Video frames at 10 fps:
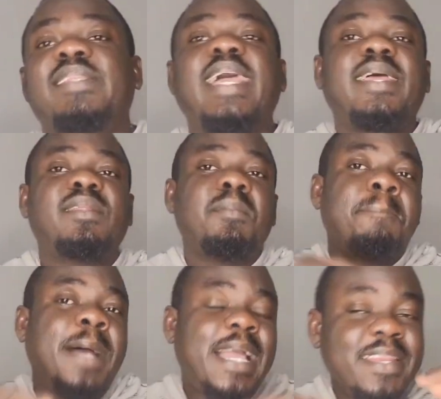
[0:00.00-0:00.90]
Then
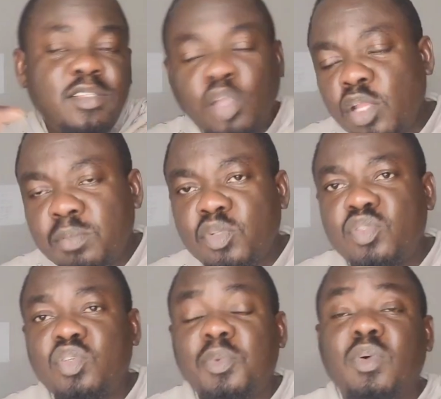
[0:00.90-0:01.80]
by the 3rd
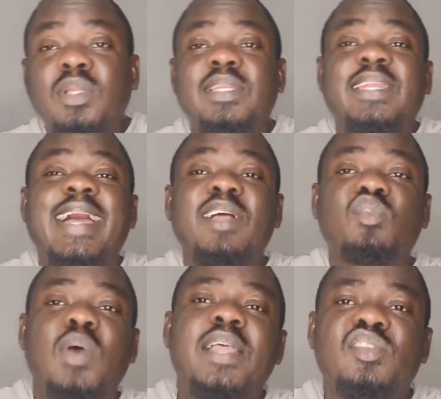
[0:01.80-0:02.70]
month, you'll be wondering, how
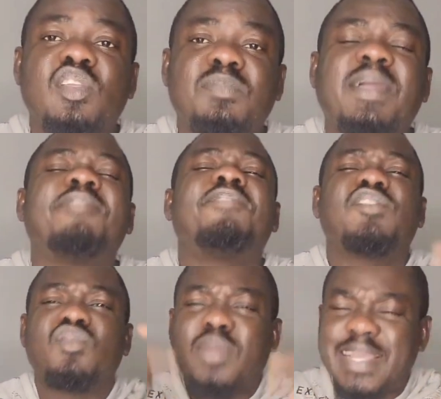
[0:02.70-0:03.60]
do I sort my
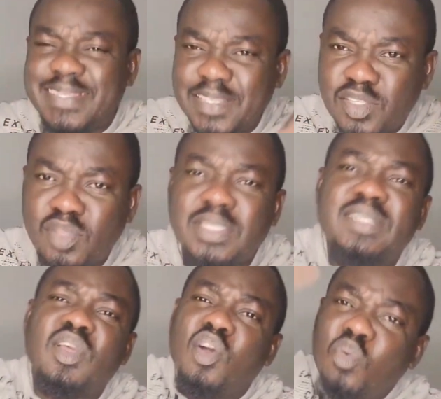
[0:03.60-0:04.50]
fish? You can still sort
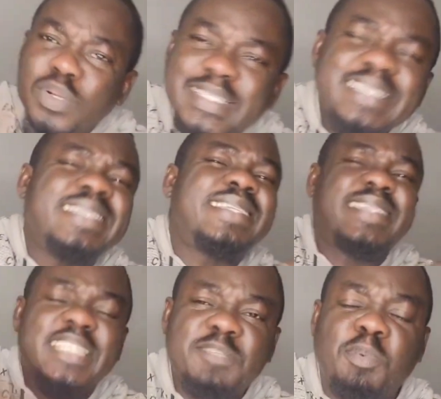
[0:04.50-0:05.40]
it within the
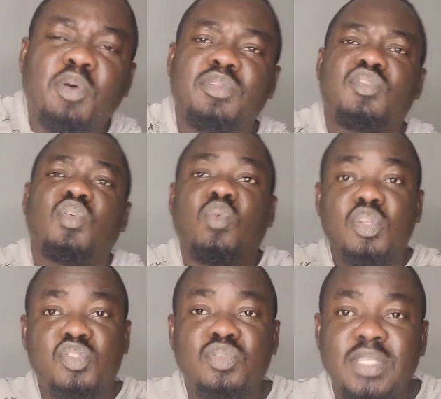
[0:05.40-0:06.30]
6 ponds. So
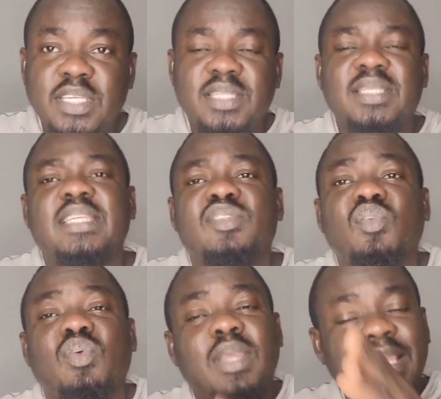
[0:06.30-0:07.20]
what you need
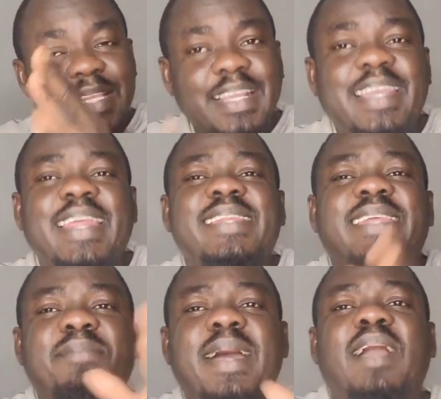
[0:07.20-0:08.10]
is to
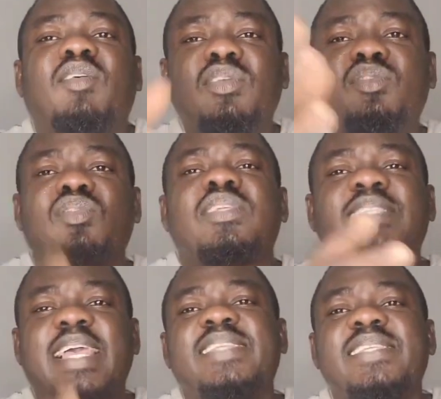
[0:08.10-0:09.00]
grade them according to the
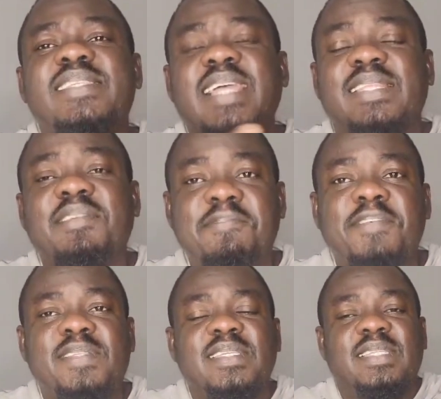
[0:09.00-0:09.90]
sizes that they
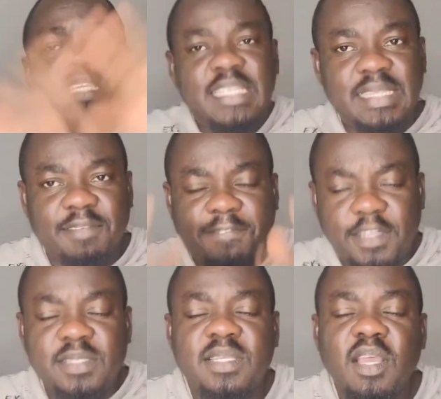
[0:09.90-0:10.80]
fit in
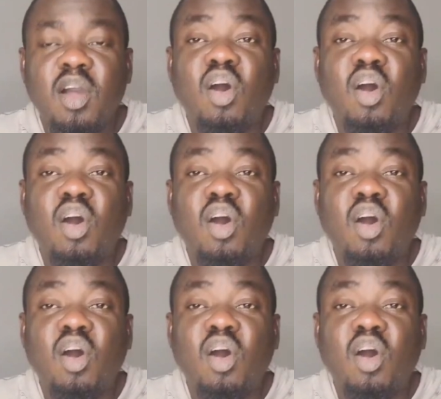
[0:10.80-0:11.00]
different